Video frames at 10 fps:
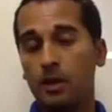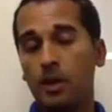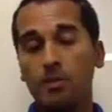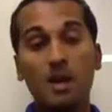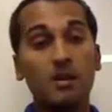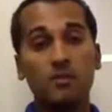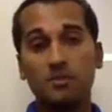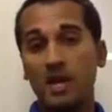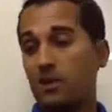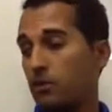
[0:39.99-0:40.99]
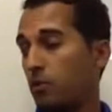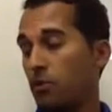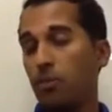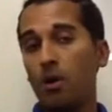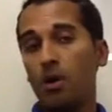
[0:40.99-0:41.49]
and many of them tend to throw the
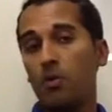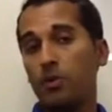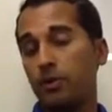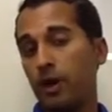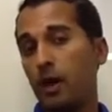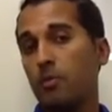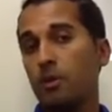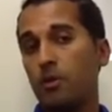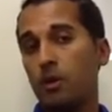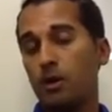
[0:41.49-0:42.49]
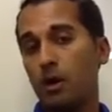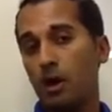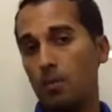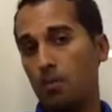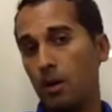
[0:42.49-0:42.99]
ball with their elbow
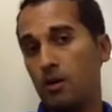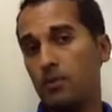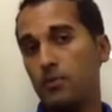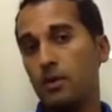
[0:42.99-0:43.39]
above,